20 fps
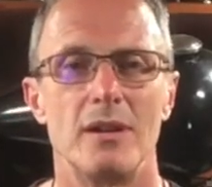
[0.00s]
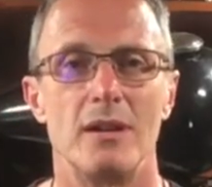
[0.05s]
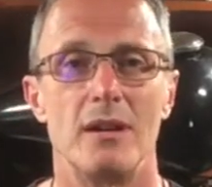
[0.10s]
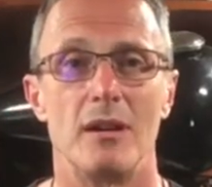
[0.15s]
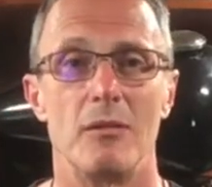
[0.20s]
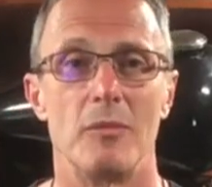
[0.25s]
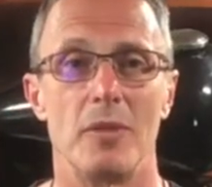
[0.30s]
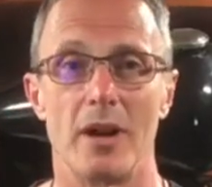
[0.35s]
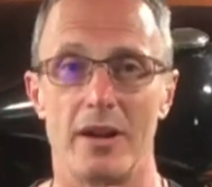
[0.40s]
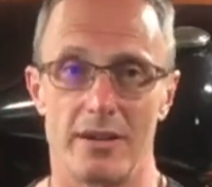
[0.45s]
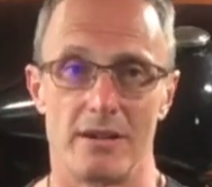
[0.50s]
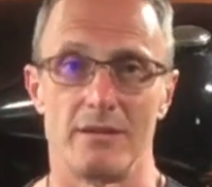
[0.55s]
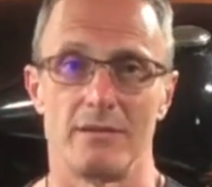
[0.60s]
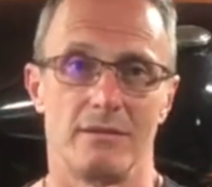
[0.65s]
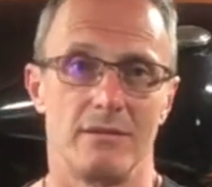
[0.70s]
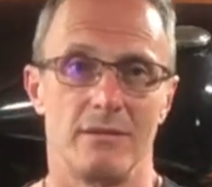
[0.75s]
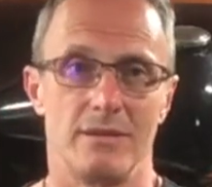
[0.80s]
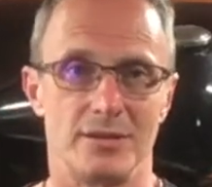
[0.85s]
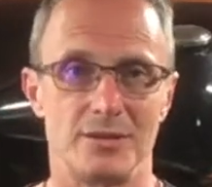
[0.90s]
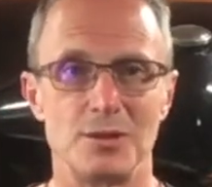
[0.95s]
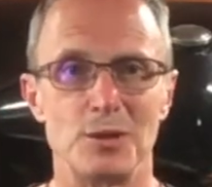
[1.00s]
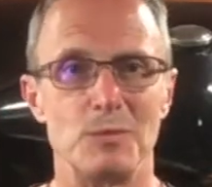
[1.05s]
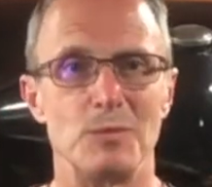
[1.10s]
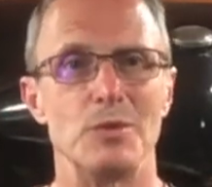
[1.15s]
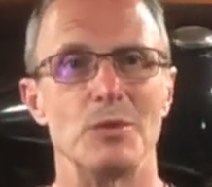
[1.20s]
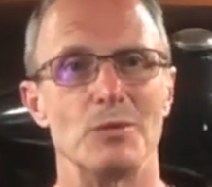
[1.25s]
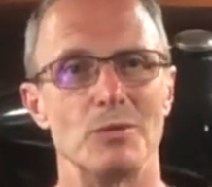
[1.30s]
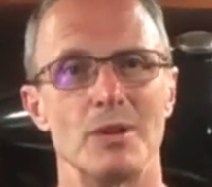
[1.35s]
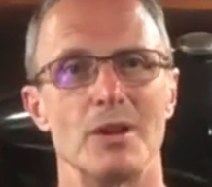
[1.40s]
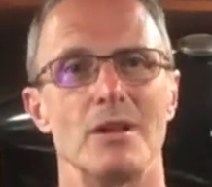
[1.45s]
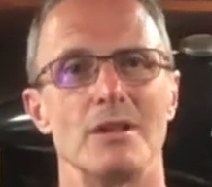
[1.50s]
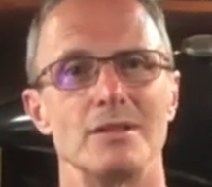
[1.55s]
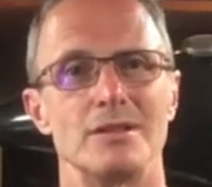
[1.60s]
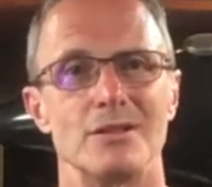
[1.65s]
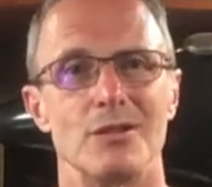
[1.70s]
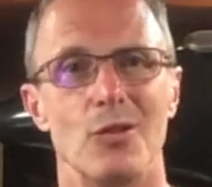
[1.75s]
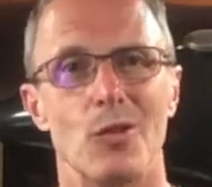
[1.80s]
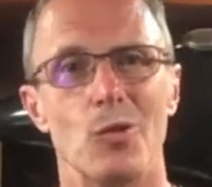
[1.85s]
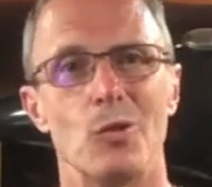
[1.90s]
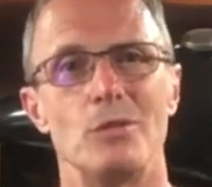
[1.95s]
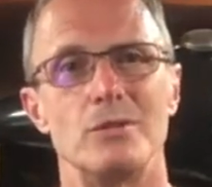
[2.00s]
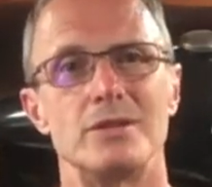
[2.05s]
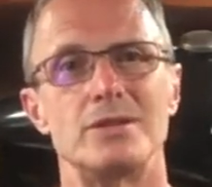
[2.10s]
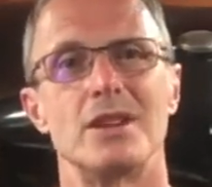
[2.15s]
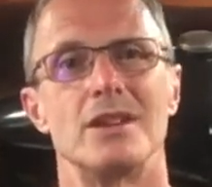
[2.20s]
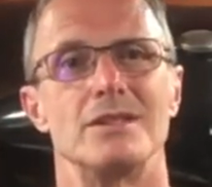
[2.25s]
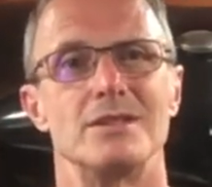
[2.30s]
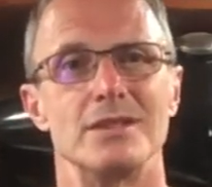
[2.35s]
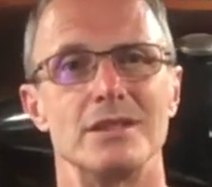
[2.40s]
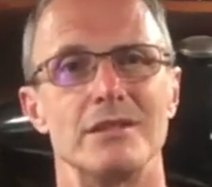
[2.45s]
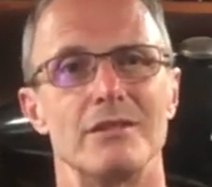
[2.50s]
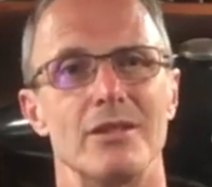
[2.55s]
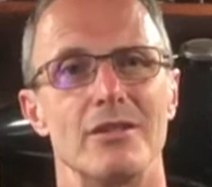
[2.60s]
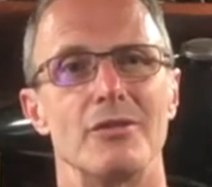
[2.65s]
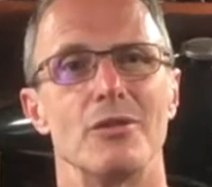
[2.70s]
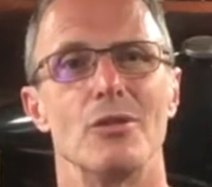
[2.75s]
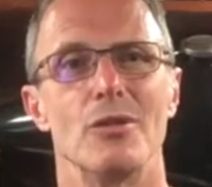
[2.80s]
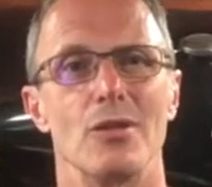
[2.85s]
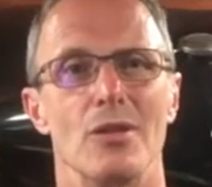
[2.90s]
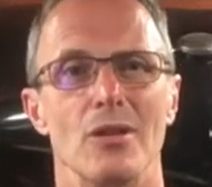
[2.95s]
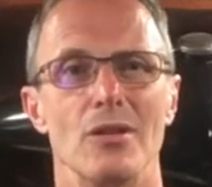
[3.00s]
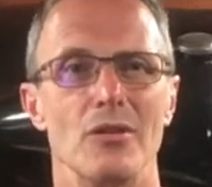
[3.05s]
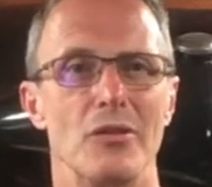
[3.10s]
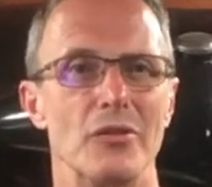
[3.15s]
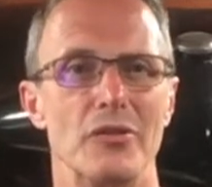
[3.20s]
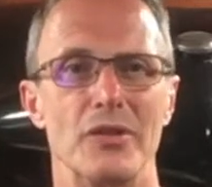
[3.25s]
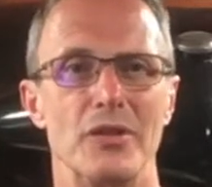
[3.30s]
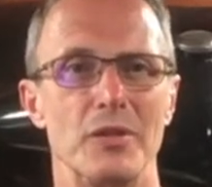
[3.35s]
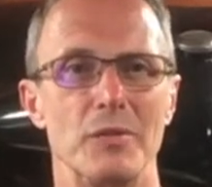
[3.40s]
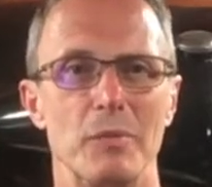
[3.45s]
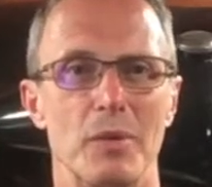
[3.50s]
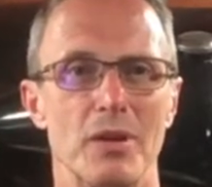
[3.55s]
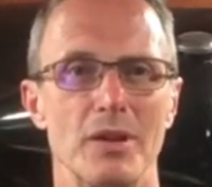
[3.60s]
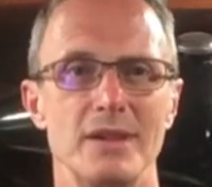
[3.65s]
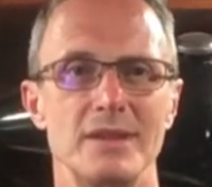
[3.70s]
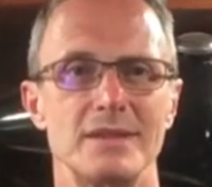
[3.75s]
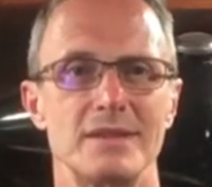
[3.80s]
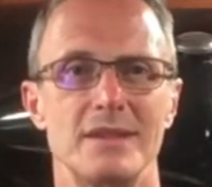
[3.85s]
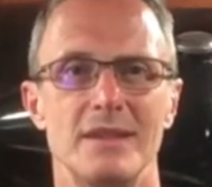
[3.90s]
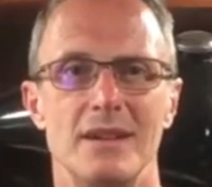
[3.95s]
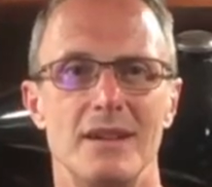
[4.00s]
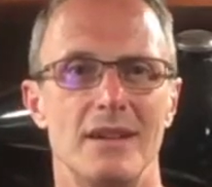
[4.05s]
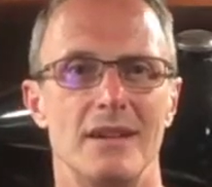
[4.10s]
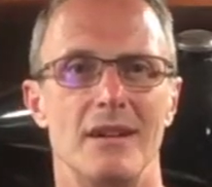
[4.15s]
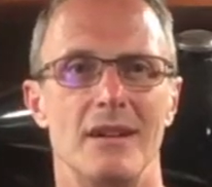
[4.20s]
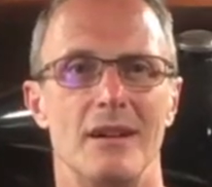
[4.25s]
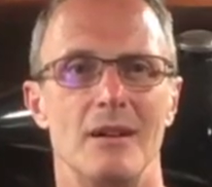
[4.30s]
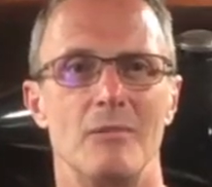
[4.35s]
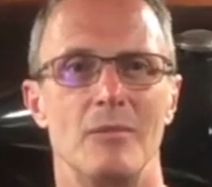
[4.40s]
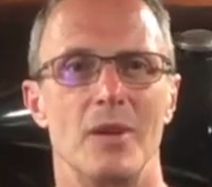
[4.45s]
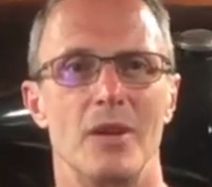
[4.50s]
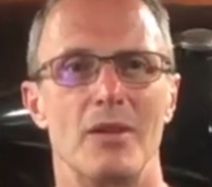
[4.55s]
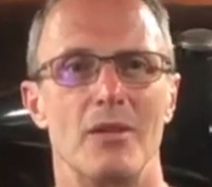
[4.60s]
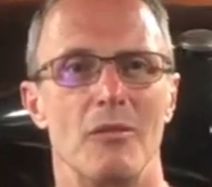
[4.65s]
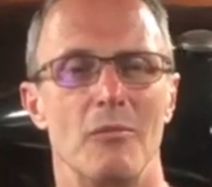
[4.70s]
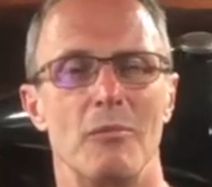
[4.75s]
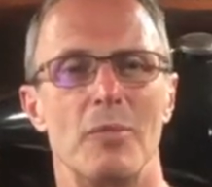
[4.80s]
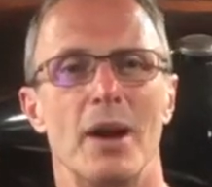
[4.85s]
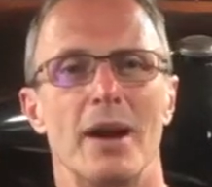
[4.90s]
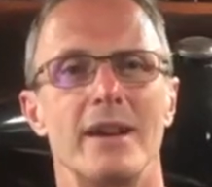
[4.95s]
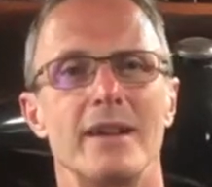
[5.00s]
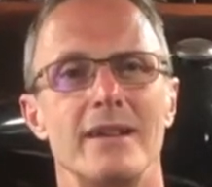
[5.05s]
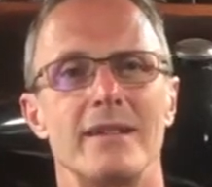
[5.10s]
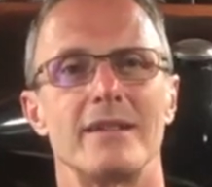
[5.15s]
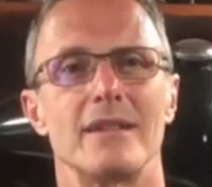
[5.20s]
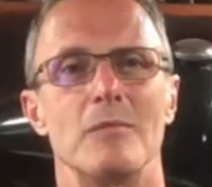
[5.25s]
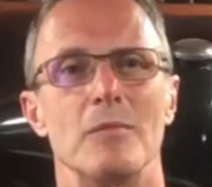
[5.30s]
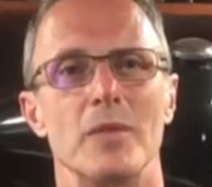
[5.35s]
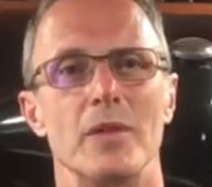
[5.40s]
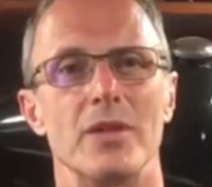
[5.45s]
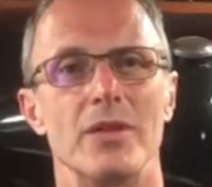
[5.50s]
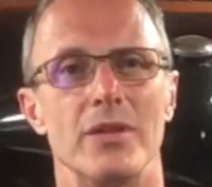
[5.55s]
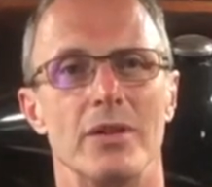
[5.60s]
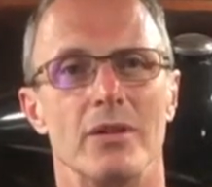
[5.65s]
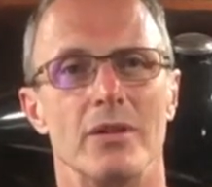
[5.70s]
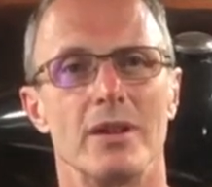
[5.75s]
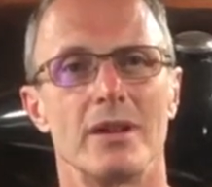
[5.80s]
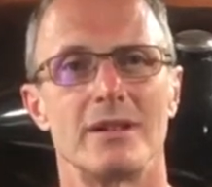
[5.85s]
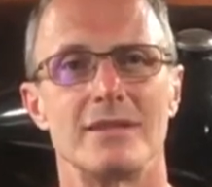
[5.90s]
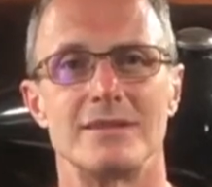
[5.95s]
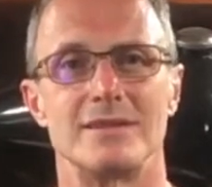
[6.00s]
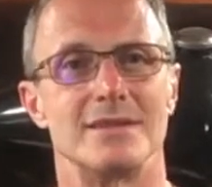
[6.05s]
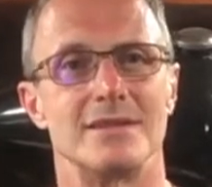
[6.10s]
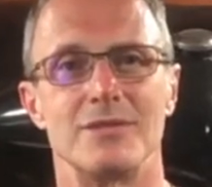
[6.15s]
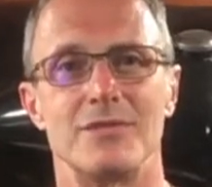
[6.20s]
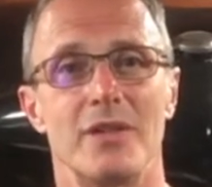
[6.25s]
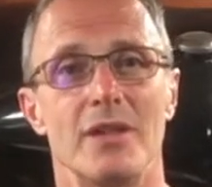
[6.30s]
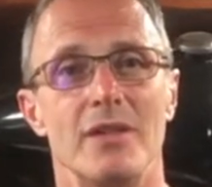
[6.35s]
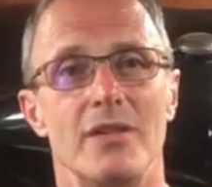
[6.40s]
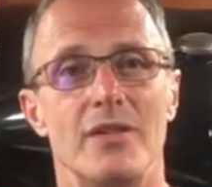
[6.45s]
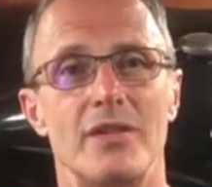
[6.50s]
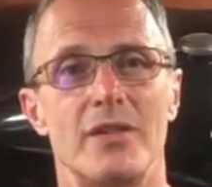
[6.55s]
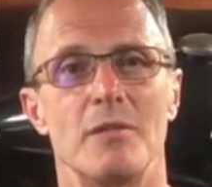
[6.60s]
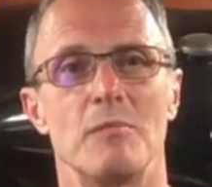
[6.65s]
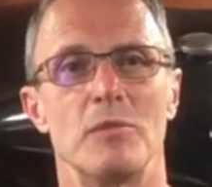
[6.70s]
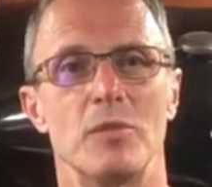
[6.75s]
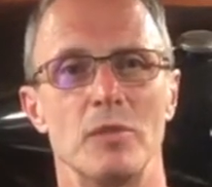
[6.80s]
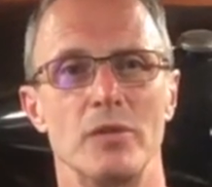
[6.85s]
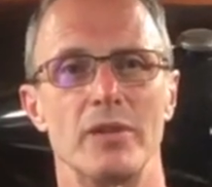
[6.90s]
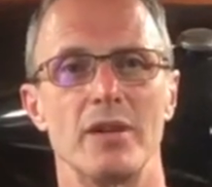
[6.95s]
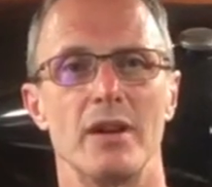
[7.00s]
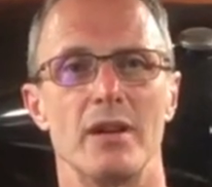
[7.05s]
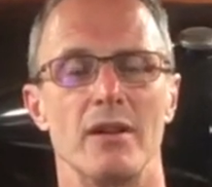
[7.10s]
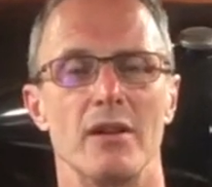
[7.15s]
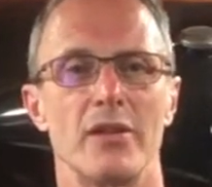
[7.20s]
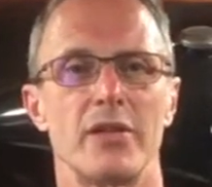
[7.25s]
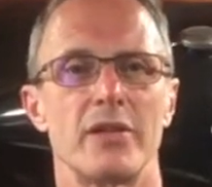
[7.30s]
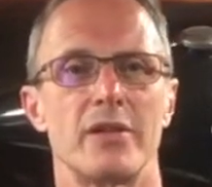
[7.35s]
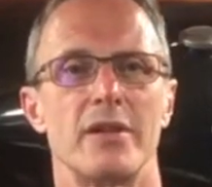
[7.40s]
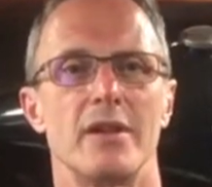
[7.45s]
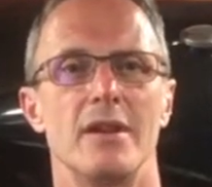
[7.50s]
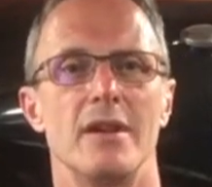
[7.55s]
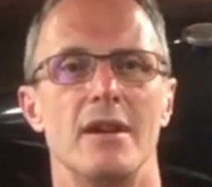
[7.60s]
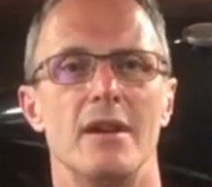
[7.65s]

And I assume you guys are all changing your own oil on these bikes, and not paying someone to do it, because it's a very simple task.